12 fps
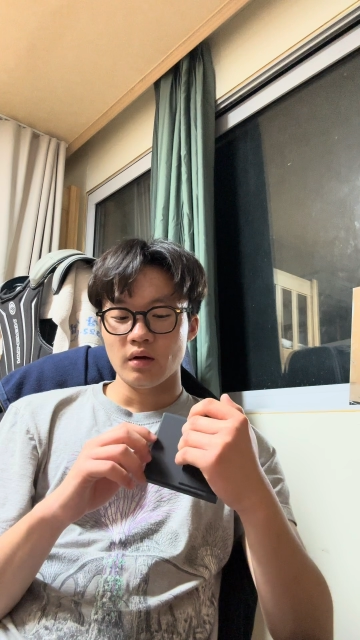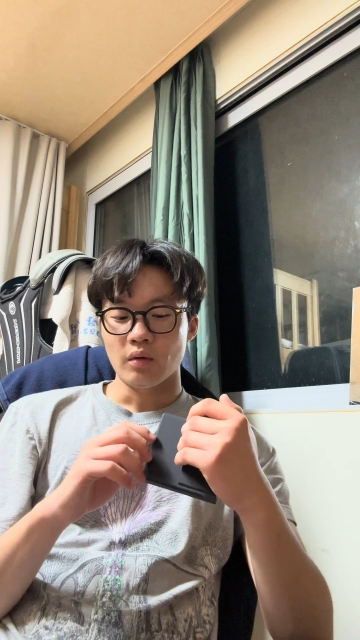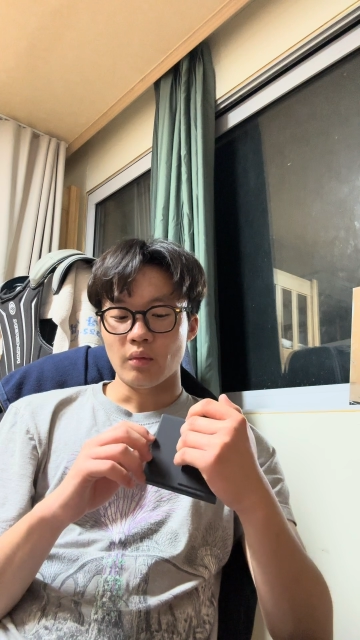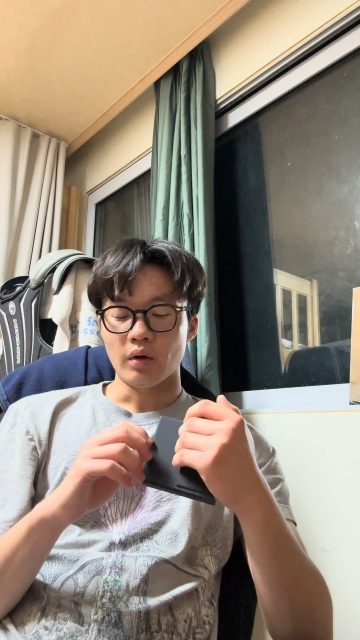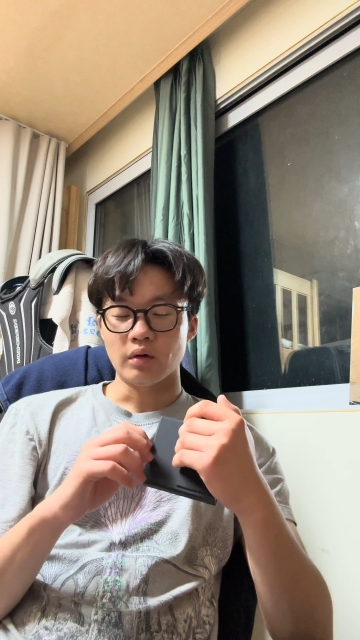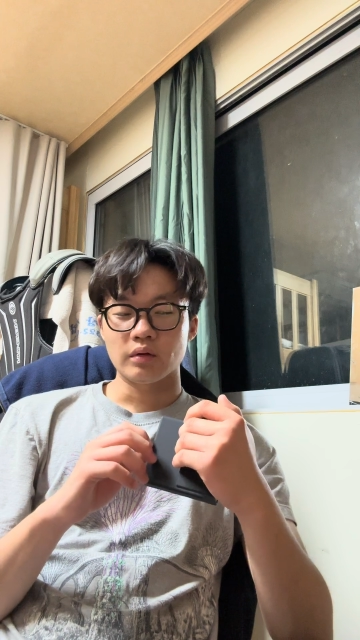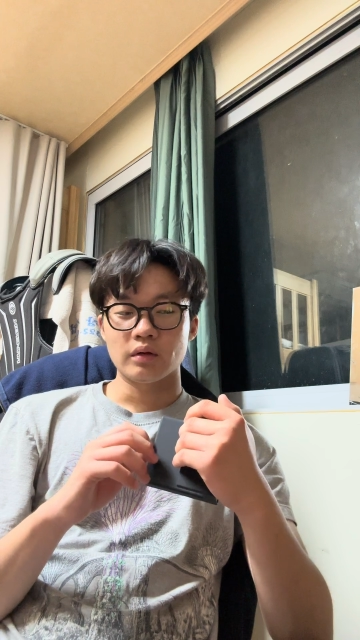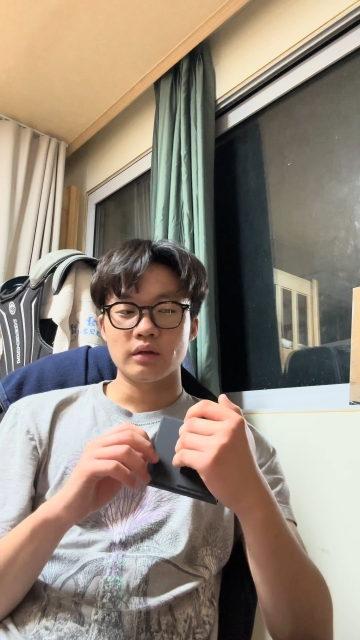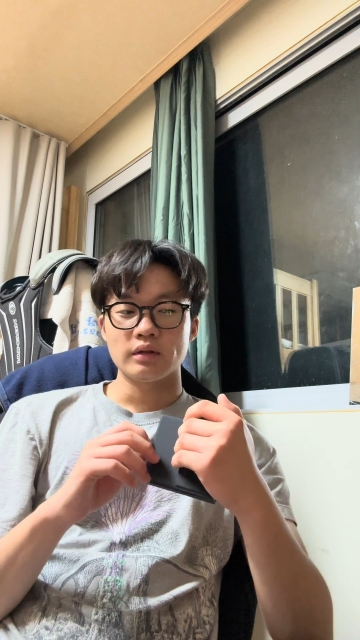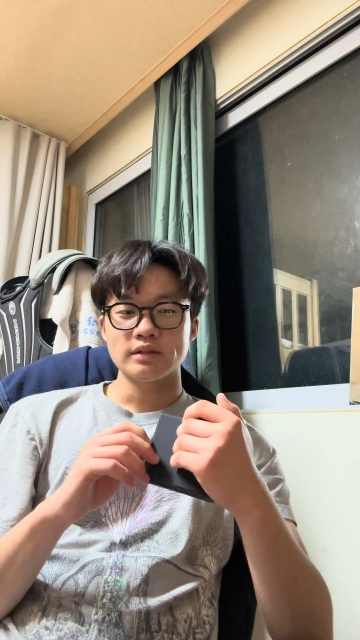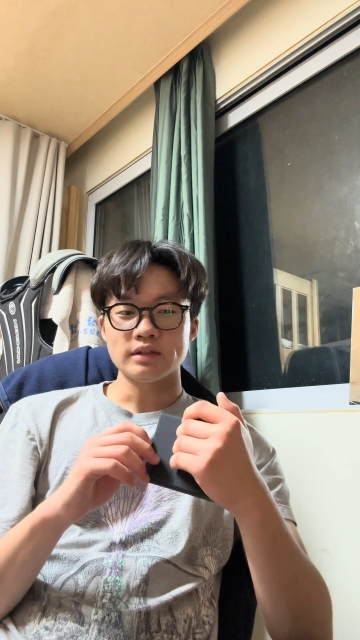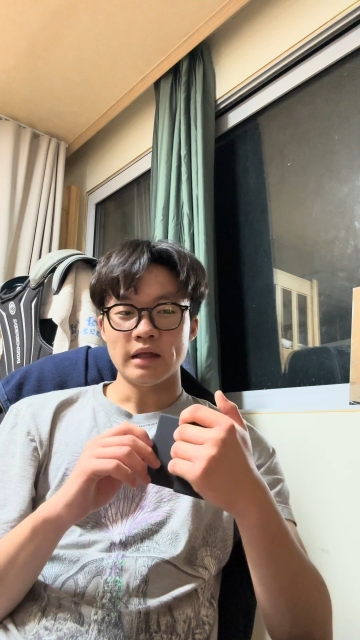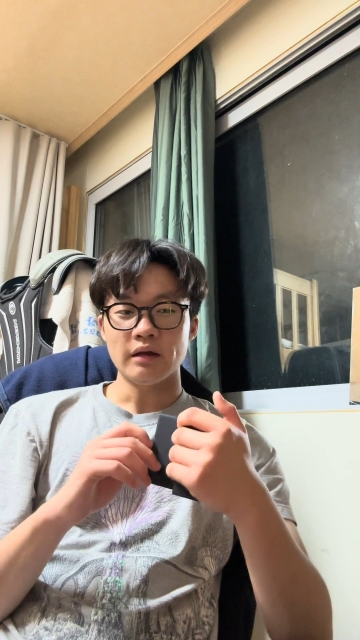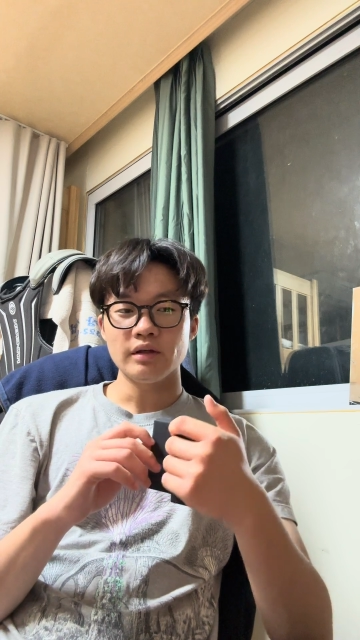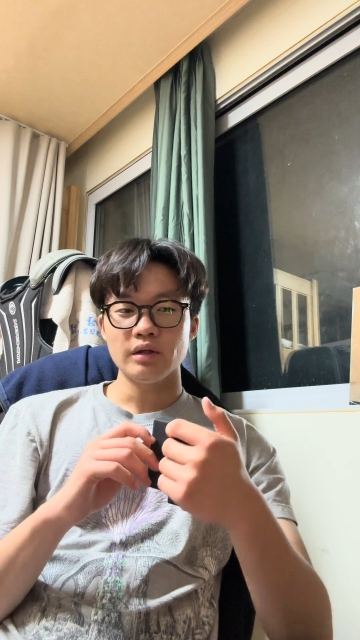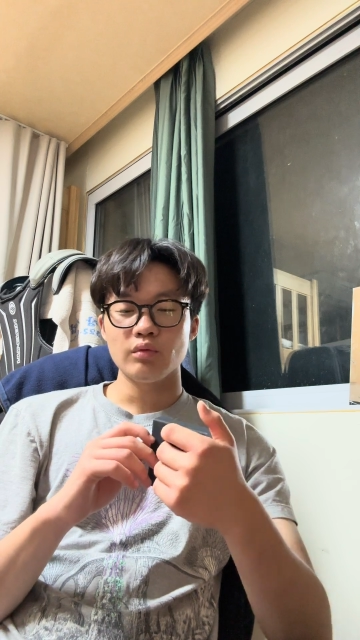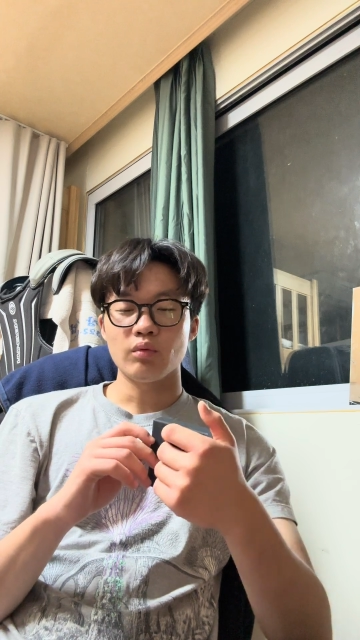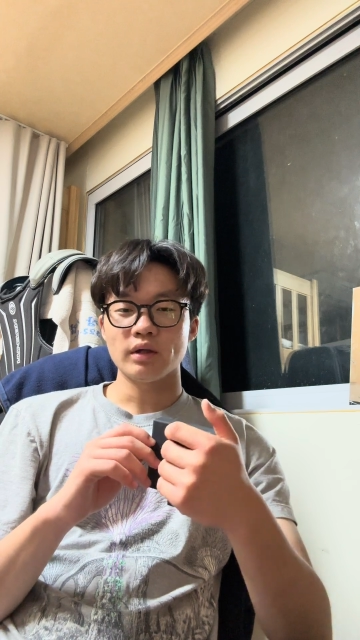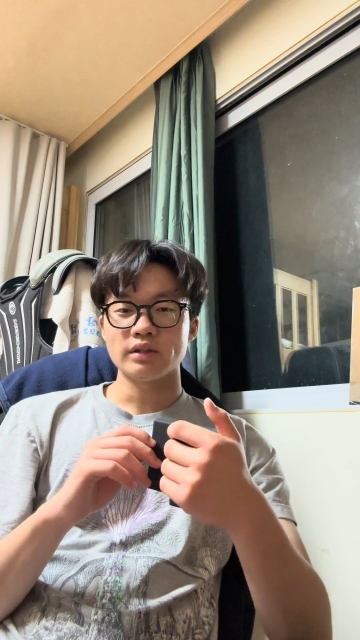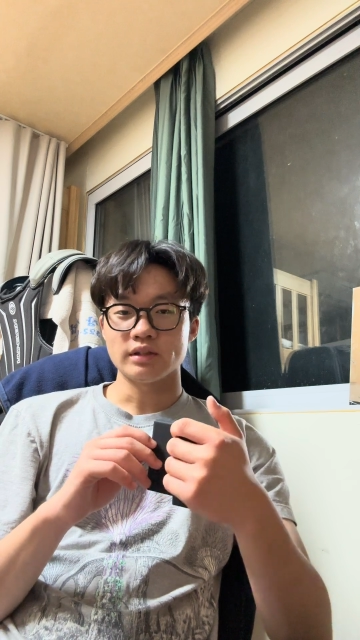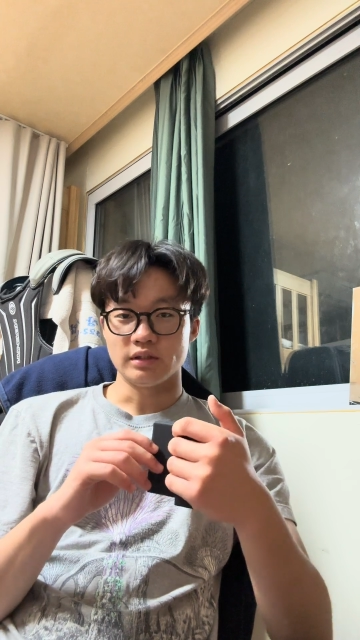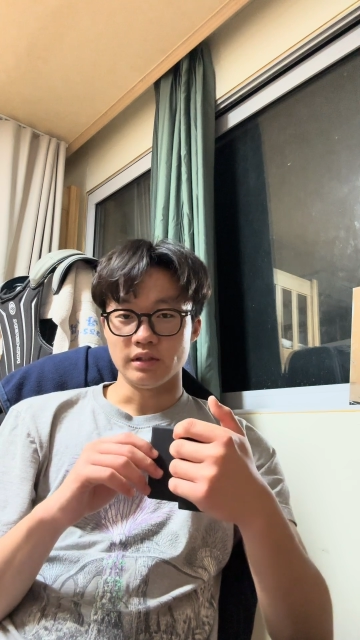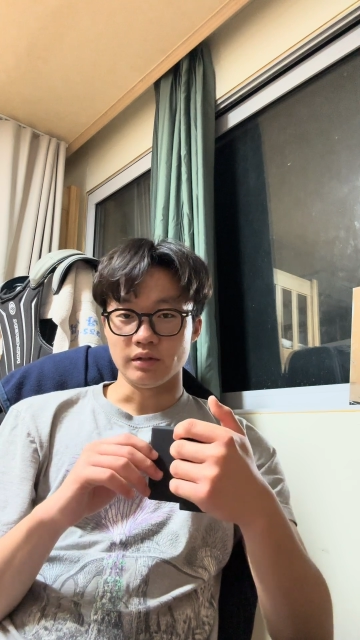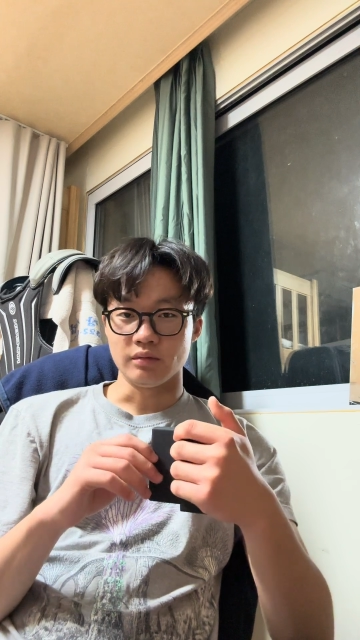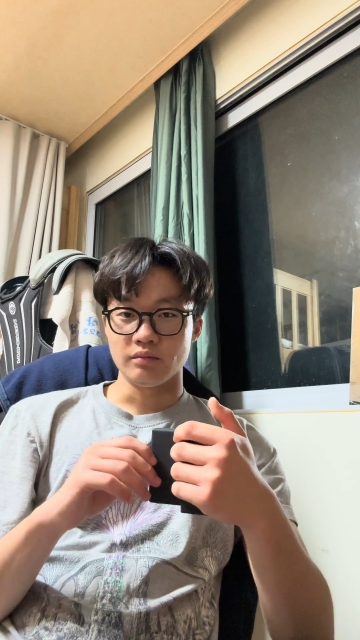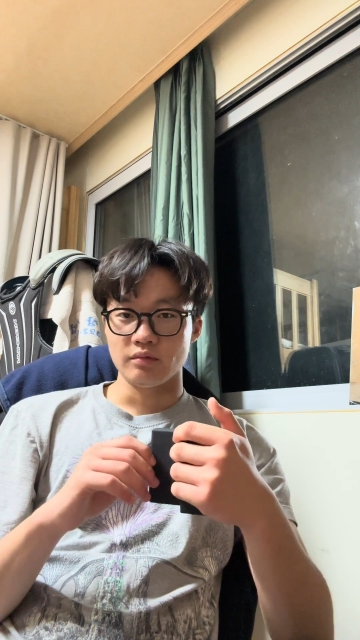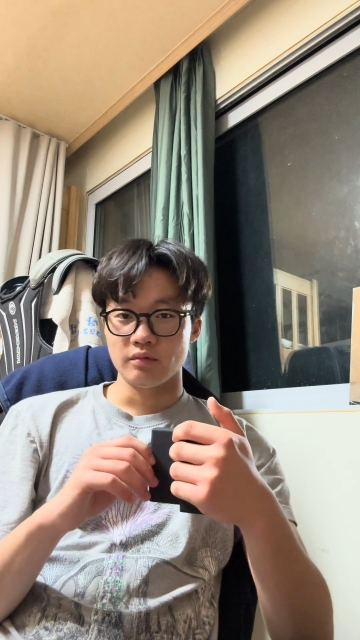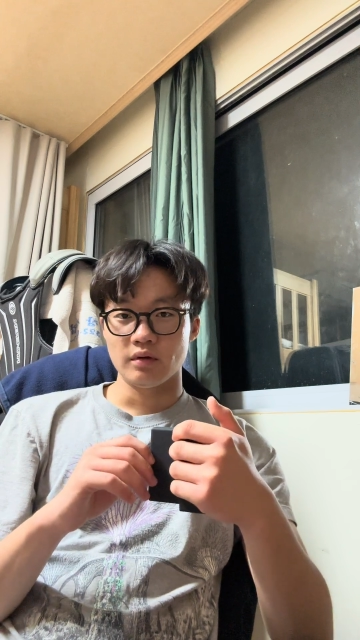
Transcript: will tell you what to do,